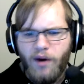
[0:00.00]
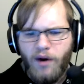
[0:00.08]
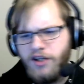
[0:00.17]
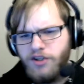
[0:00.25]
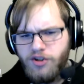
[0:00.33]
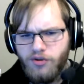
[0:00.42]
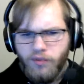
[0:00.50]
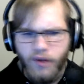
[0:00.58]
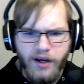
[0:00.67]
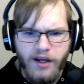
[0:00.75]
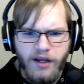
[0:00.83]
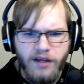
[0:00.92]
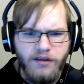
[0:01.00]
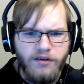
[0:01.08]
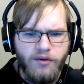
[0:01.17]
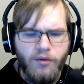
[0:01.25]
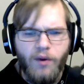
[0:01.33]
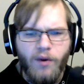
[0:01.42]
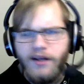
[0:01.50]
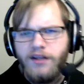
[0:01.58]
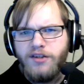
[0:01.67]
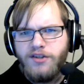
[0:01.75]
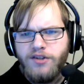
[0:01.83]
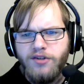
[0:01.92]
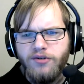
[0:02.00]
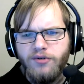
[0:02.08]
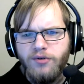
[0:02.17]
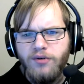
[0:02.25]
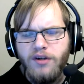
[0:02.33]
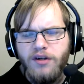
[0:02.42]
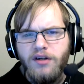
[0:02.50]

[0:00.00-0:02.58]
why didn't you wait? Why didn't you,